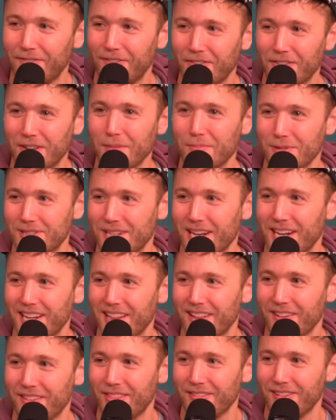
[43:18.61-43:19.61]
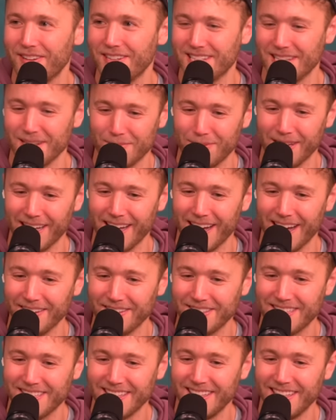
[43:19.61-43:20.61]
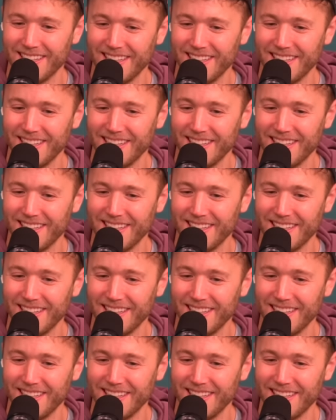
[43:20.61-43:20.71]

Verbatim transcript: fifty percent of their threes in the playoffs.